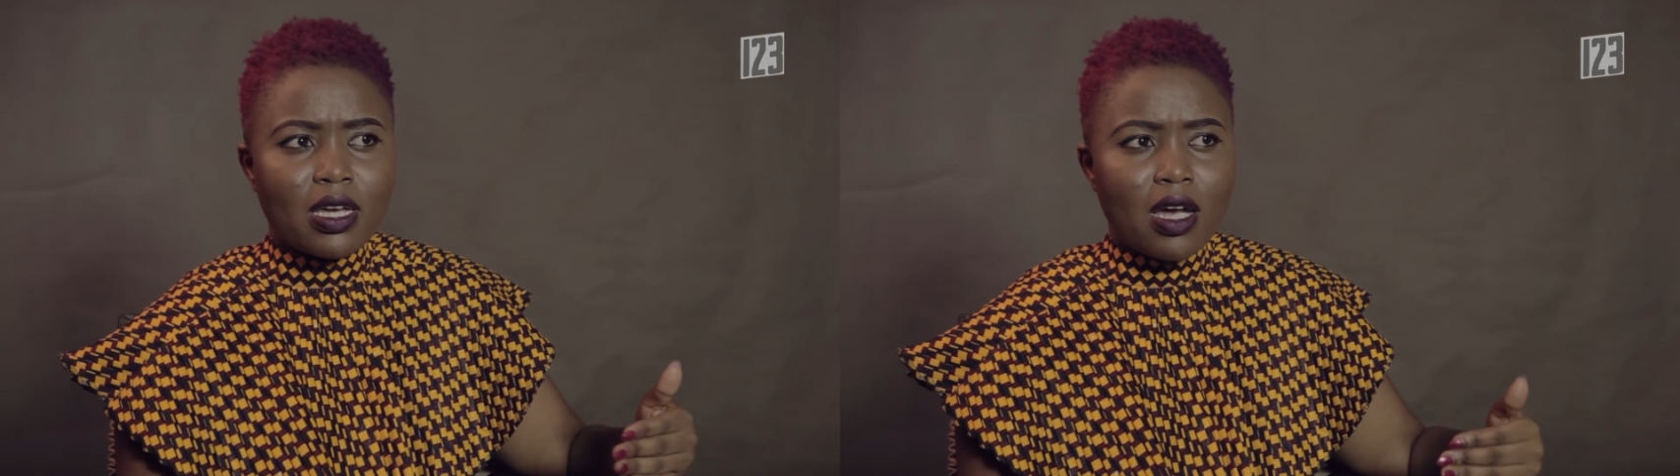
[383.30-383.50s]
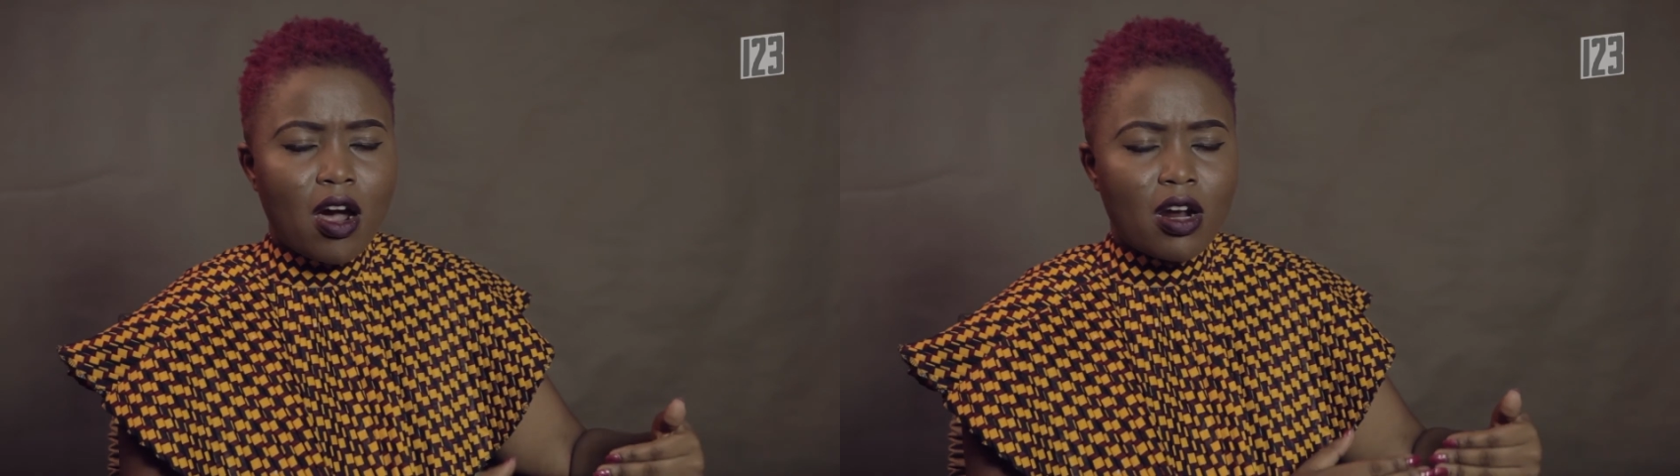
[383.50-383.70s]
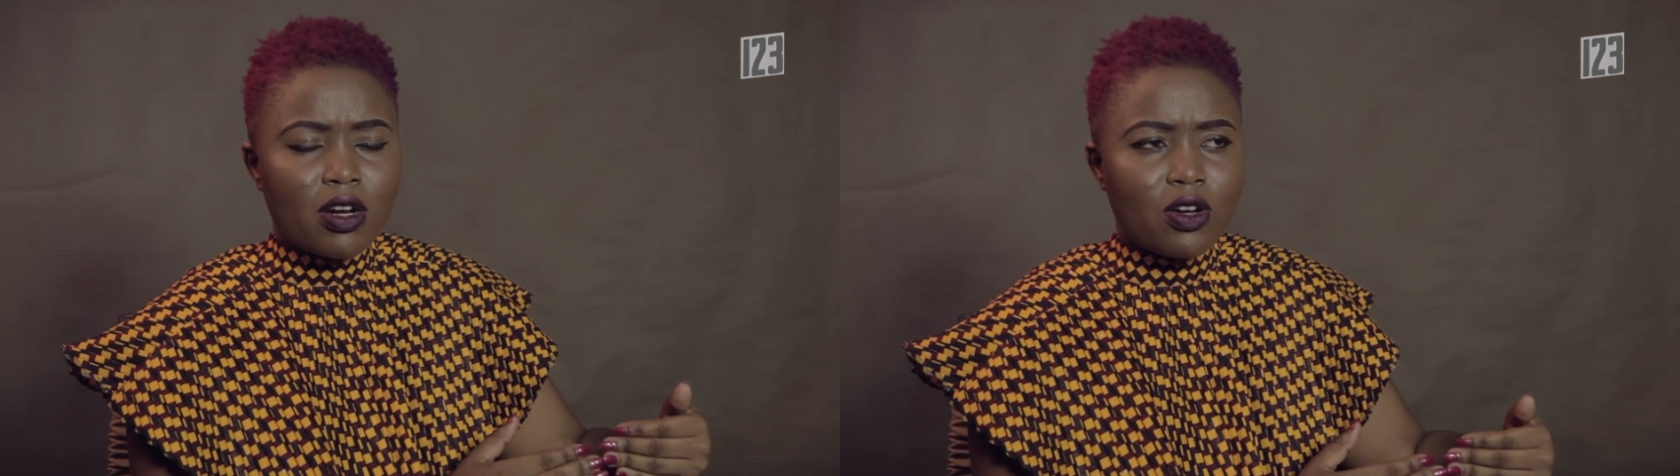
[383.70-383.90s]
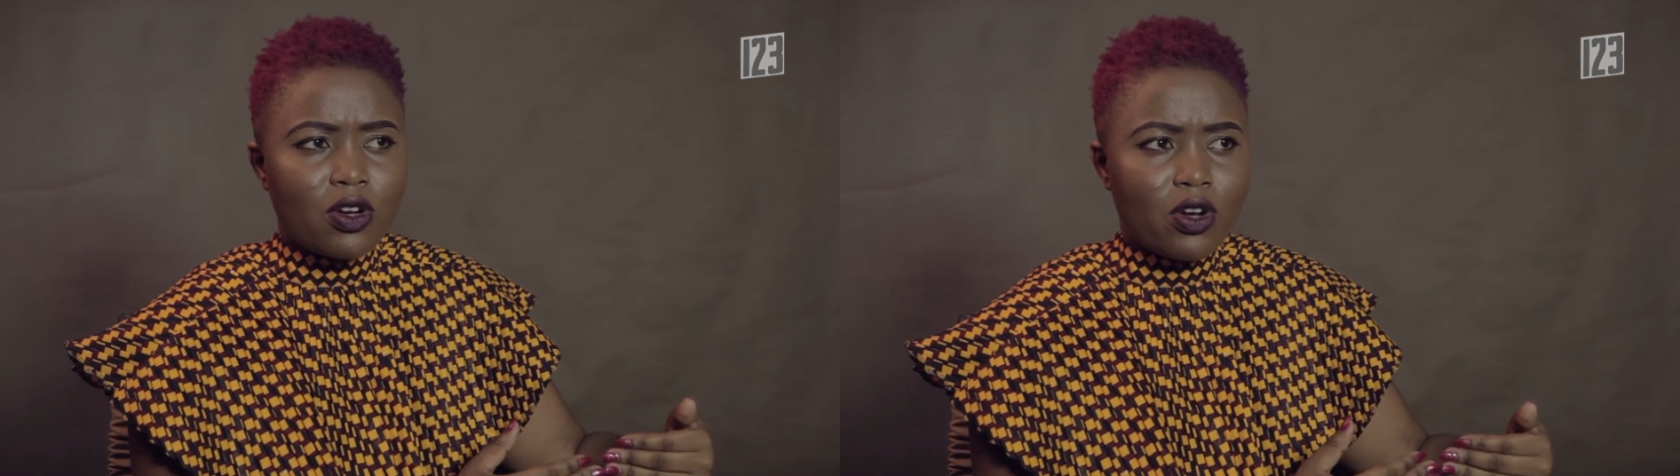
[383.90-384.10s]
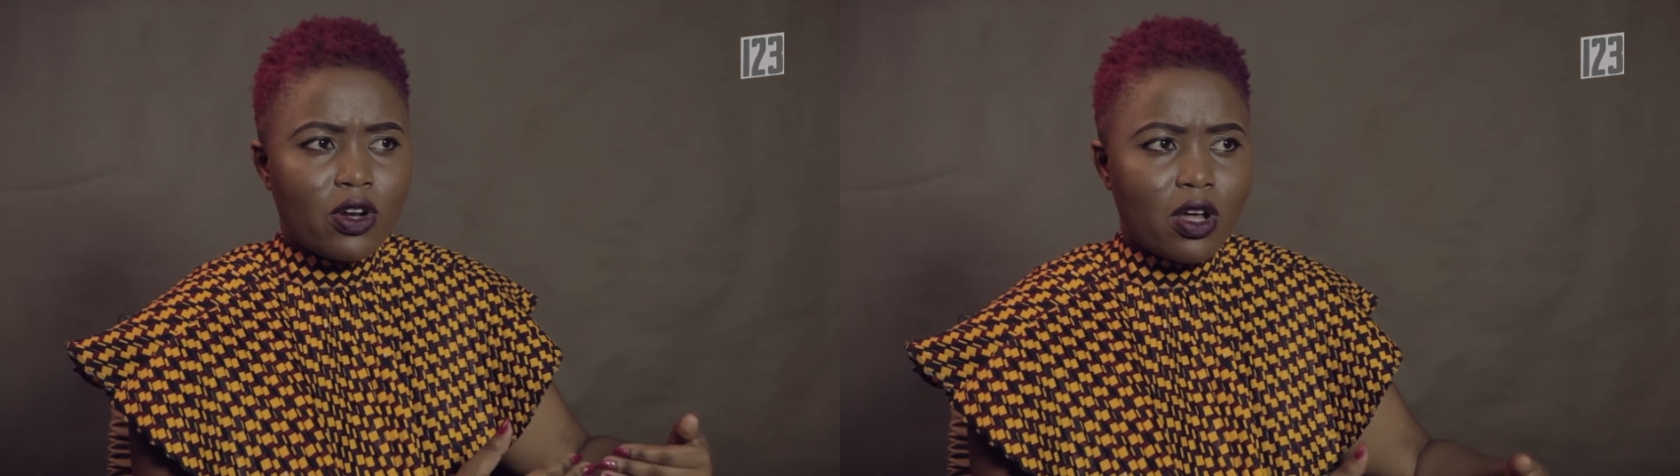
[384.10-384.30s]
are
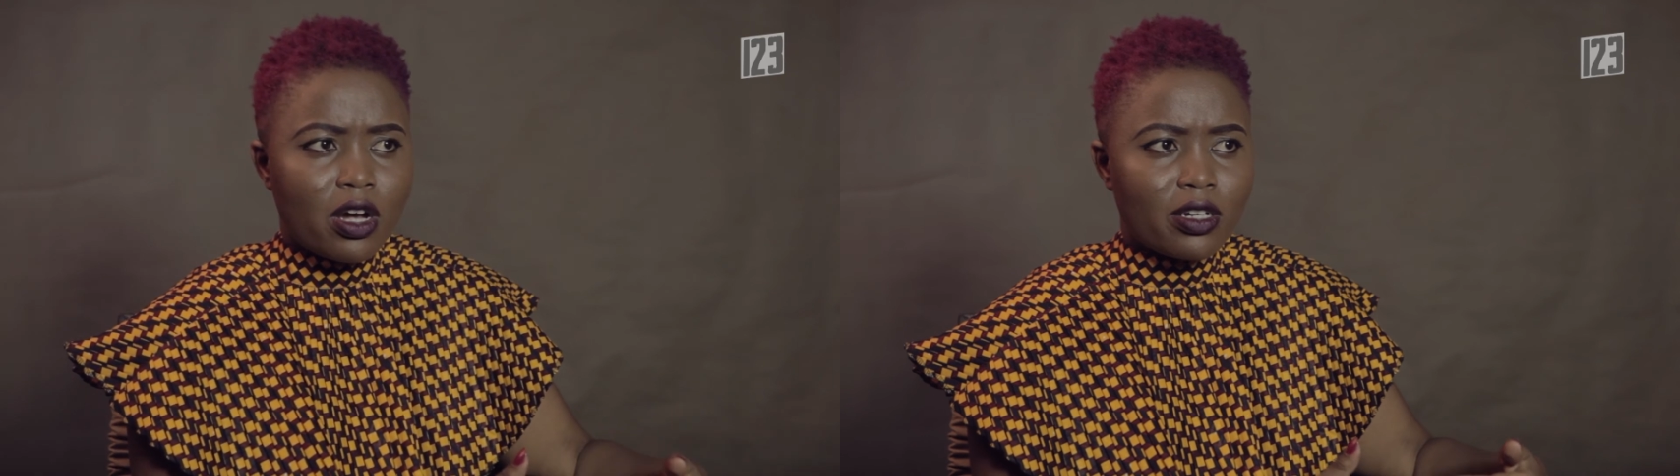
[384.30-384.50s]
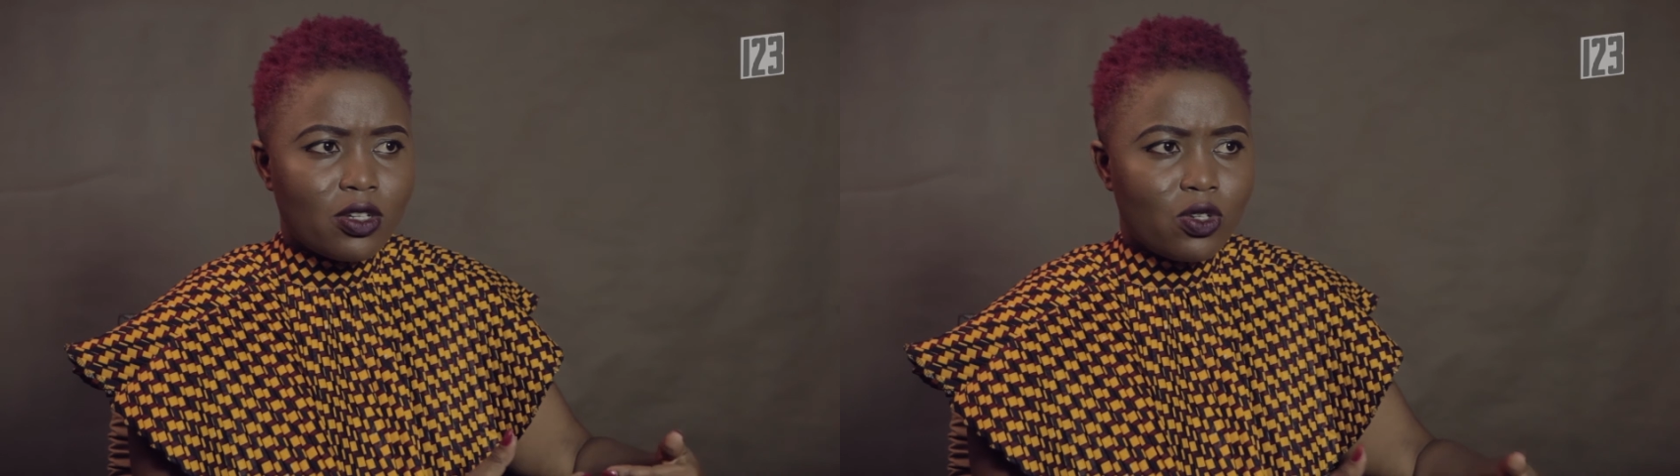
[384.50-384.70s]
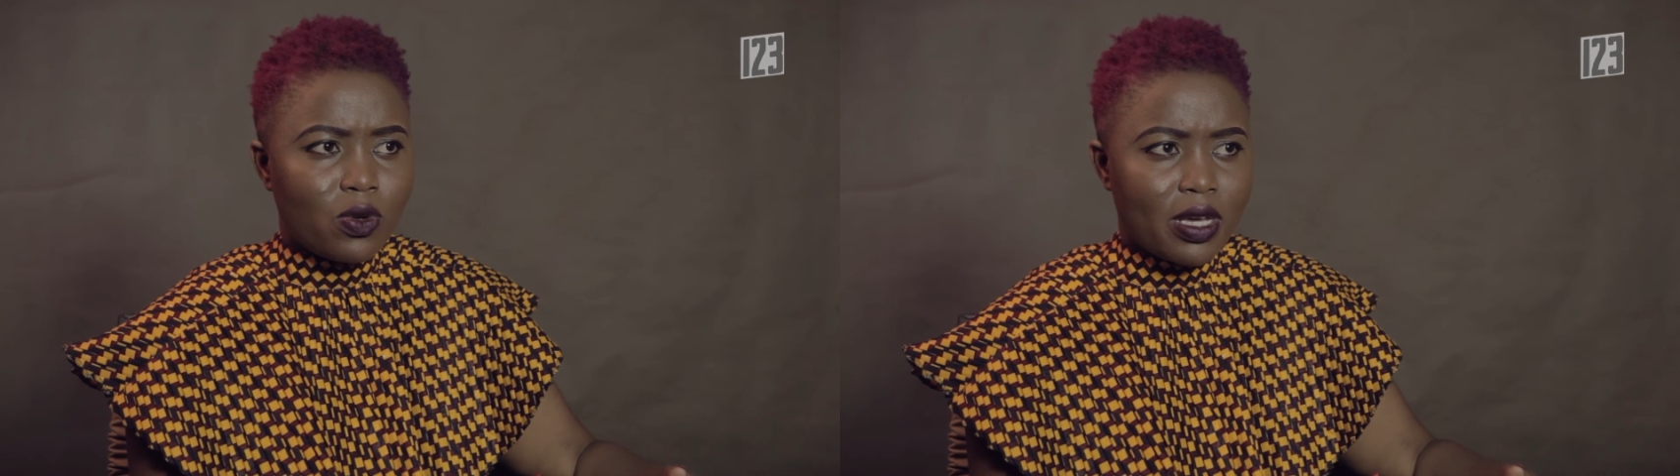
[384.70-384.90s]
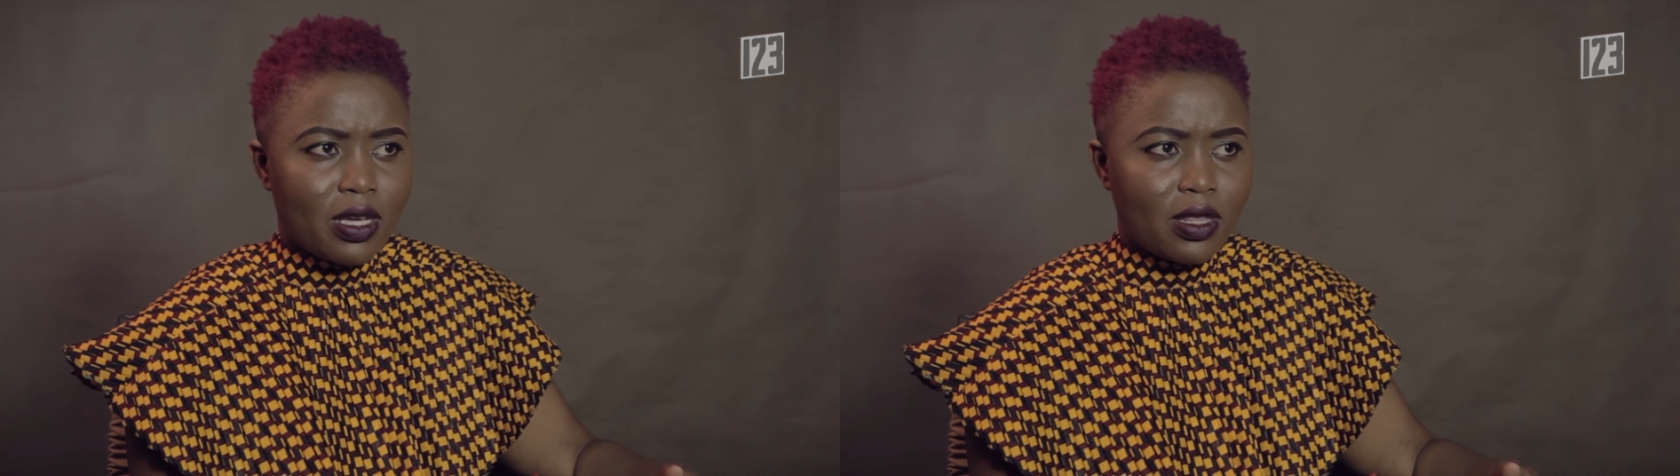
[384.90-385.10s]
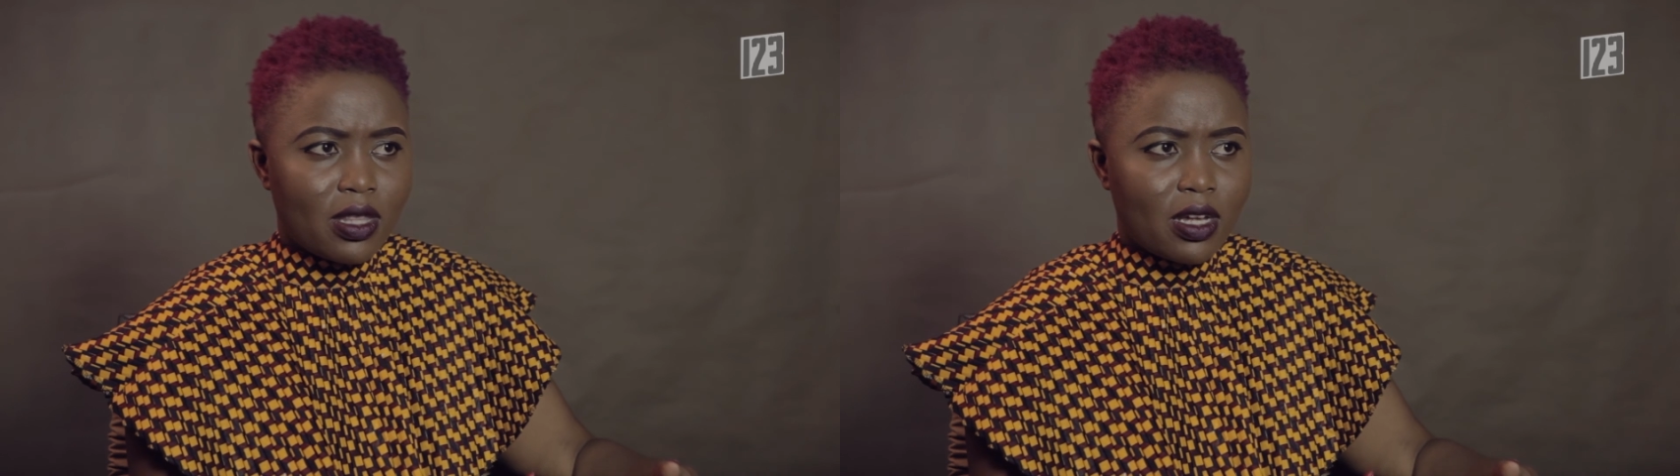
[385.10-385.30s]
not
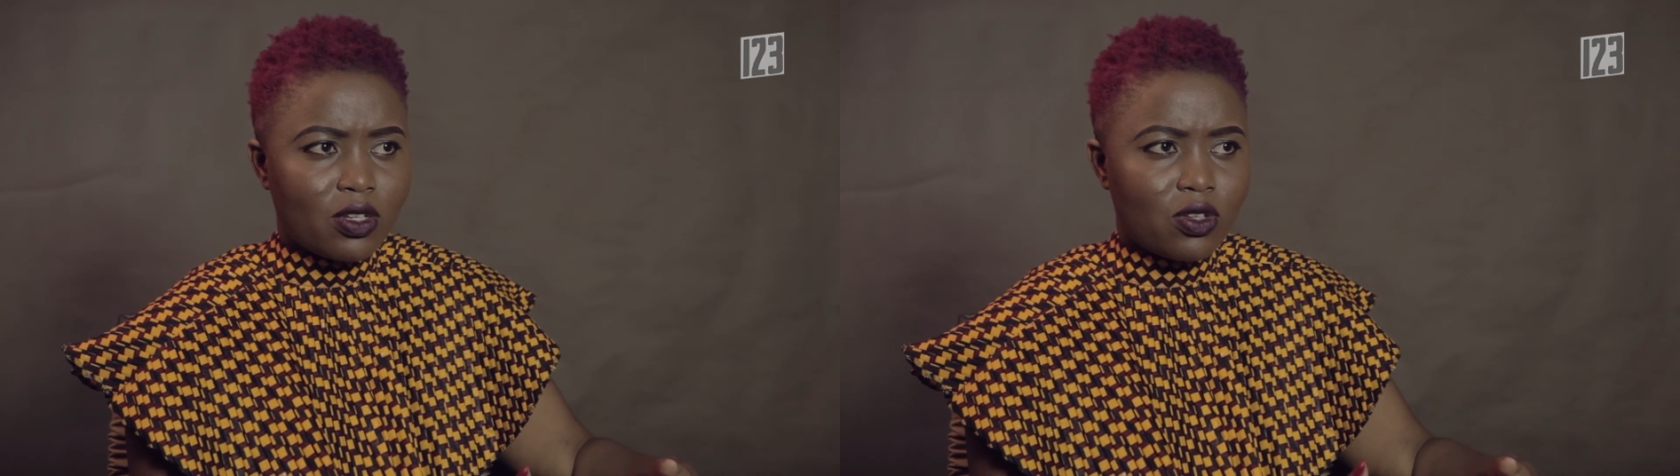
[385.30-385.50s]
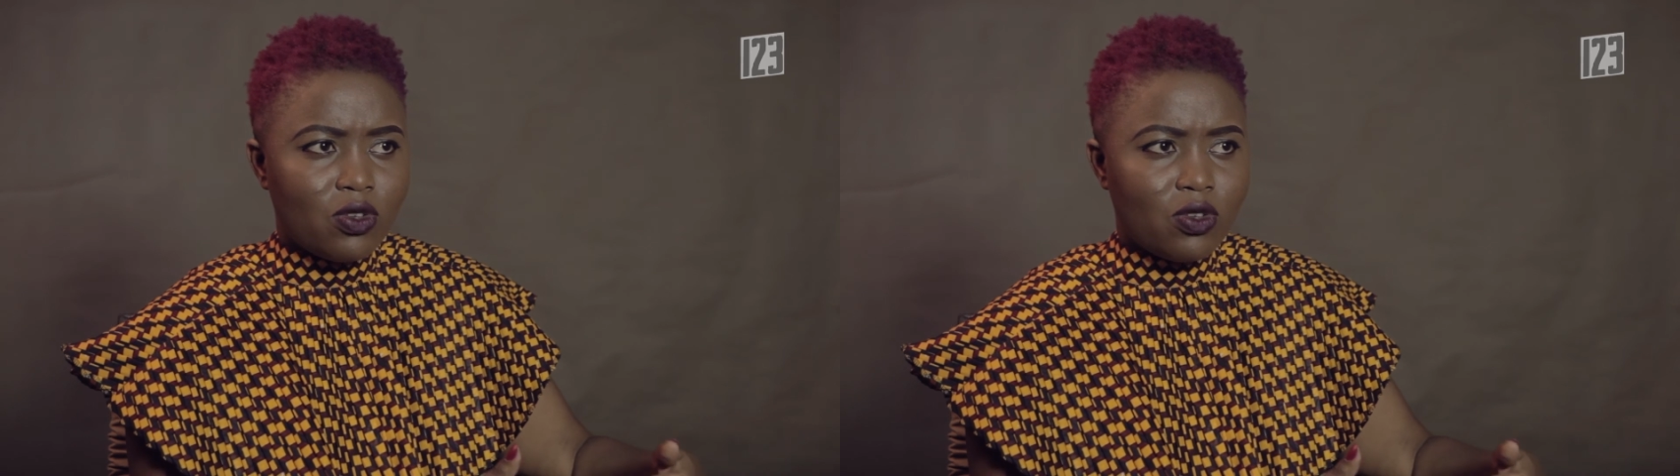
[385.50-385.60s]
doing that